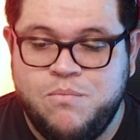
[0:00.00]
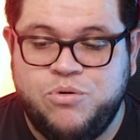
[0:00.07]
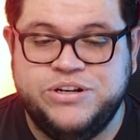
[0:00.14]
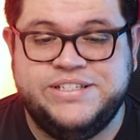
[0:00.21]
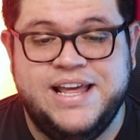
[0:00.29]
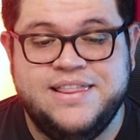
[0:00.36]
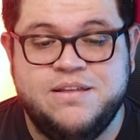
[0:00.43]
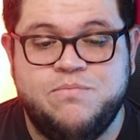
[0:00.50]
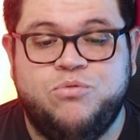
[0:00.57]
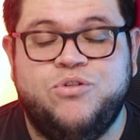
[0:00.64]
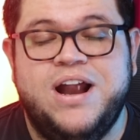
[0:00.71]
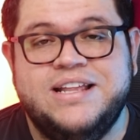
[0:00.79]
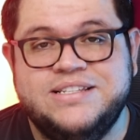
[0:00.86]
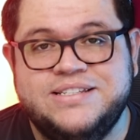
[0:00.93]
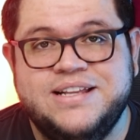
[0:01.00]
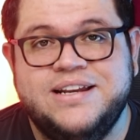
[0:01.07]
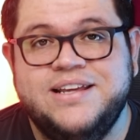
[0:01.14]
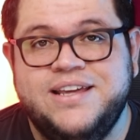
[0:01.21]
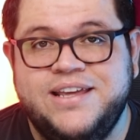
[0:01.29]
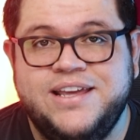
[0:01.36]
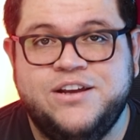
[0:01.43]
present the brands that
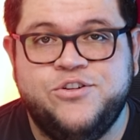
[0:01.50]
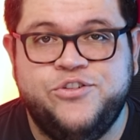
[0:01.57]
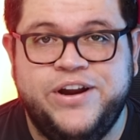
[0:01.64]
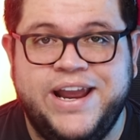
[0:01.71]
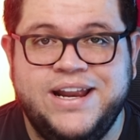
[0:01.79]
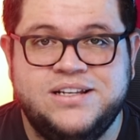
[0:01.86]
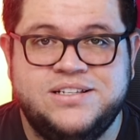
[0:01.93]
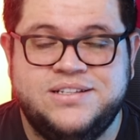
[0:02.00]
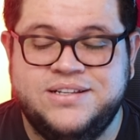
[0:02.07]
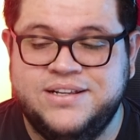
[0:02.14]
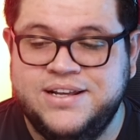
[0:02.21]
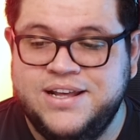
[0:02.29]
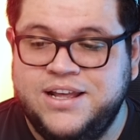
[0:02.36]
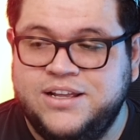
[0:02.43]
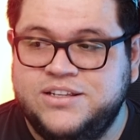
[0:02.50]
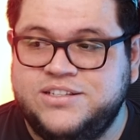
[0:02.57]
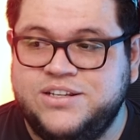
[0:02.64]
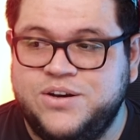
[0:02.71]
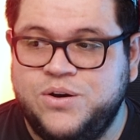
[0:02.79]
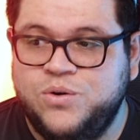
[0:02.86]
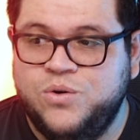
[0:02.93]
he creates.
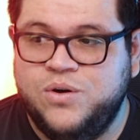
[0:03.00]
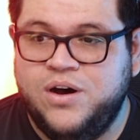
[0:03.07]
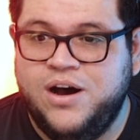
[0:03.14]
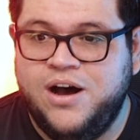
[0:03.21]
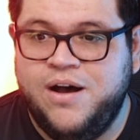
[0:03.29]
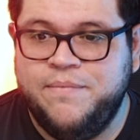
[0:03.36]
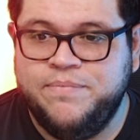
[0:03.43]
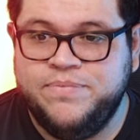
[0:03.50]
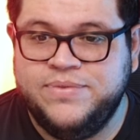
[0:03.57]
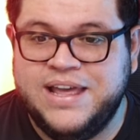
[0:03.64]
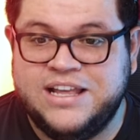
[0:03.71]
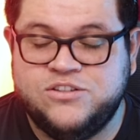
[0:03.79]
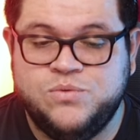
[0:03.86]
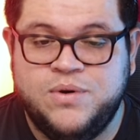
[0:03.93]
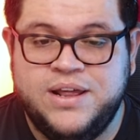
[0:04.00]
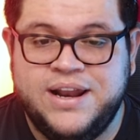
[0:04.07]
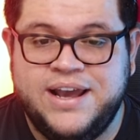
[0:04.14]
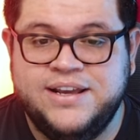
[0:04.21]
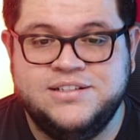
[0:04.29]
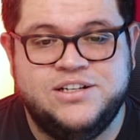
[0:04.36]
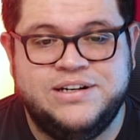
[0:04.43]
So that's when
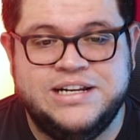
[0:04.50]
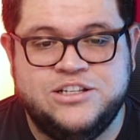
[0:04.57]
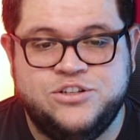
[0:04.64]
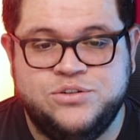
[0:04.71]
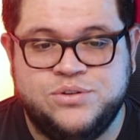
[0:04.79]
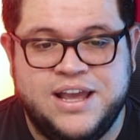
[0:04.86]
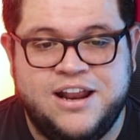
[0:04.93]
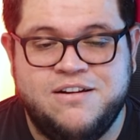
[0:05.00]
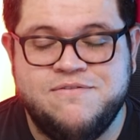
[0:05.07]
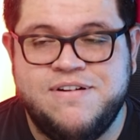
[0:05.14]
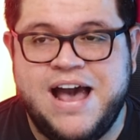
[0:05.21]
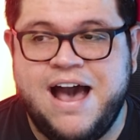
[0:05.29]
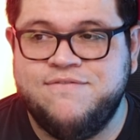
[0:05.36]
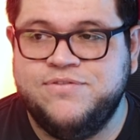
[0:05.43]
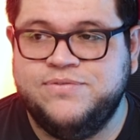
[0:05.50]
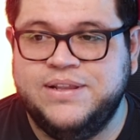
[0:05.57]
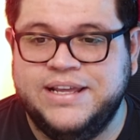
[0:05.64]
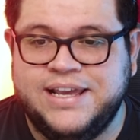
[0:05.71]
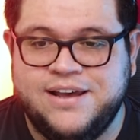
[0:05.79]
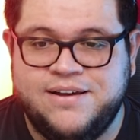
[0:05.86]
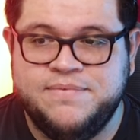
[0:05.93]
I started to kind of have
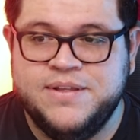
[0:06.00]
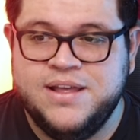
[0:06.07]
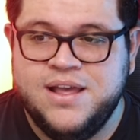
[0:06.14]
like a